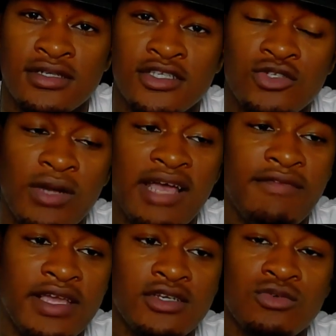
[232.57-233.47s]
You have
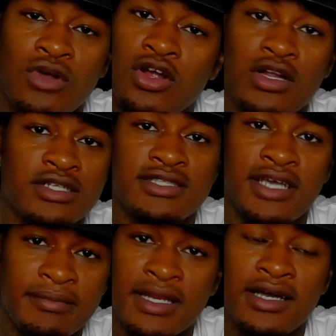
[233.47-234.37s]
a new
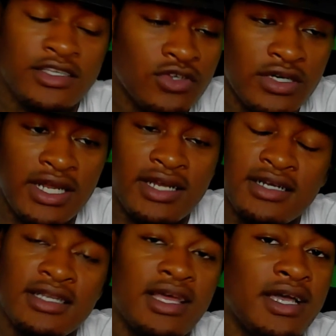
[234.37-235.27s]
archetype now. You're not a
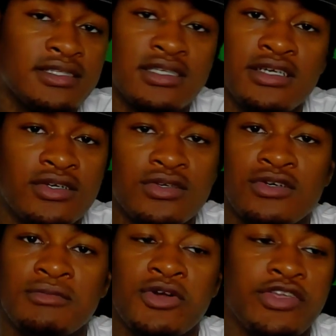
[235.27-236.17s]
glass cleaner no
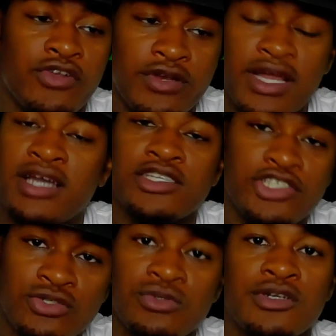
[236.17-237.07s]
more. You're not a
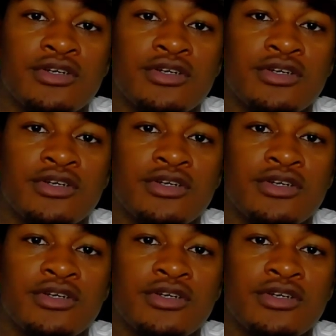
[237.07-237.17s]
shooter.